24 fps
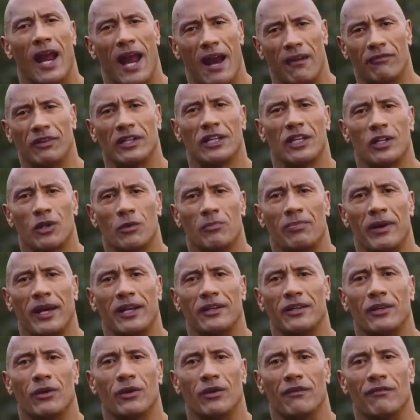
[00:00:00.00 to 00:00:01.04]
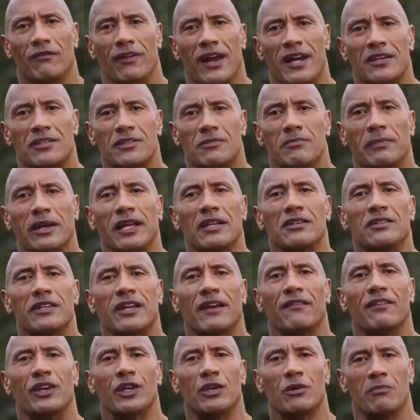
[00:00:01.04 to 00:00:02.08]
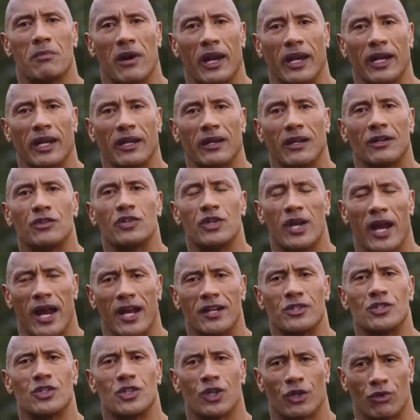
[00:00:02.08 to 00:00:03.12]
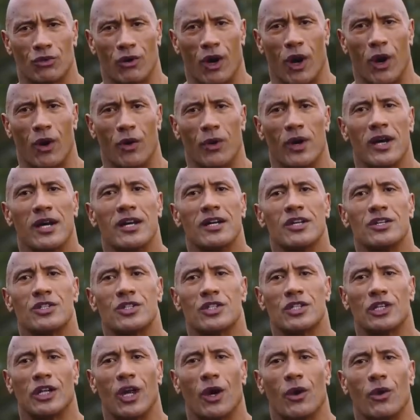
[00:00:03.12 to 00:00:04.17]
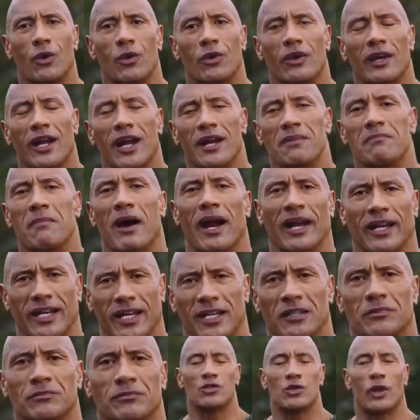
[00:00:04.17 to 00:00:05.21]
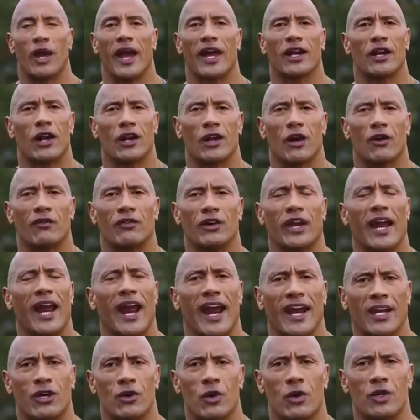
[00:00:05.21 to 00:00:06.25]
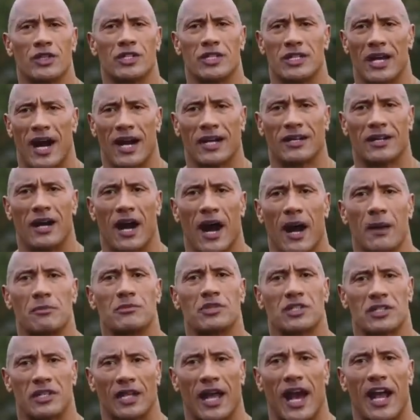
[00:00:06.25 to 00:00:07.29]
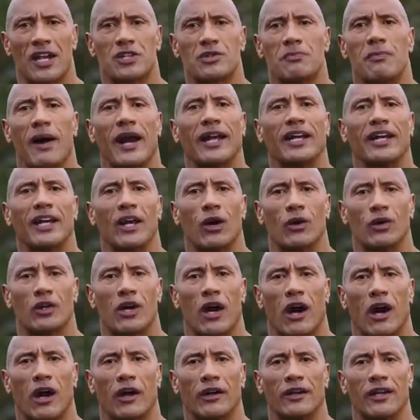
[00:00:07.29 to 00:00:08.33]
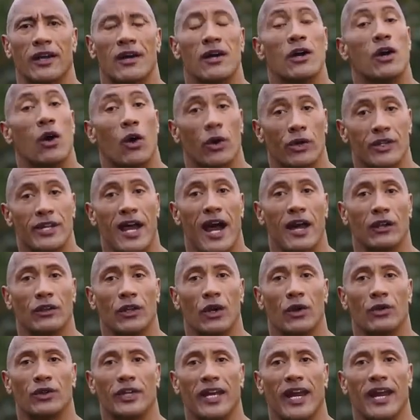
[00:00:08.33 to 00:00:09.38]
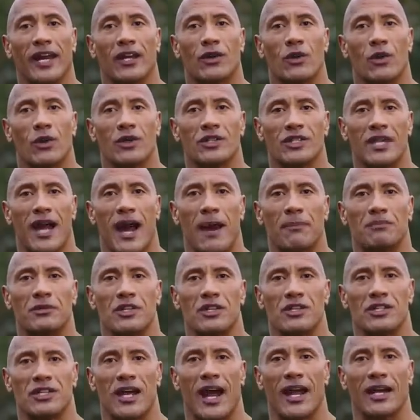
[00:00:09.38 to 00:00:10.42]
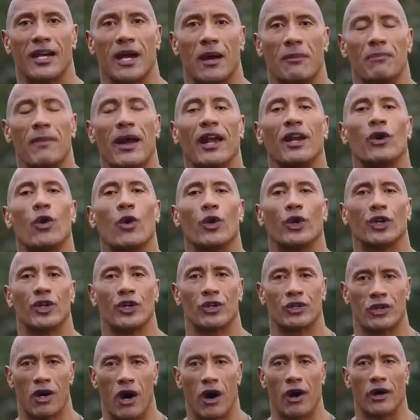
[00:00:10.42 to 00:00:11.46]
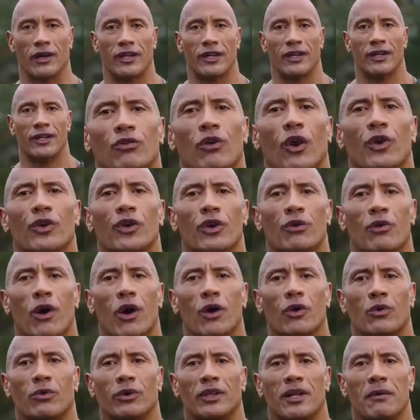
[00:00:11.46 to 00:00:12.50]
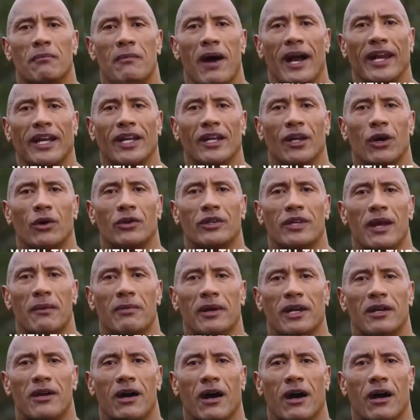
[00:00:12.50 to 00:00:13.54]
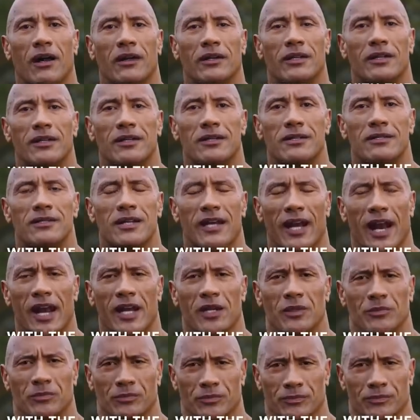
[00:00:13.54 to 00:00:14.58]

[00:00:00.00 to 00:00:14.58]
Every little bit you invest means giving your money a chance to grow, slow and mighty. So head on over to acorns.com slash mighty oak card or download the Acorns app to sign up and order your card. Grow your oak with the Mighty Oak debit card today.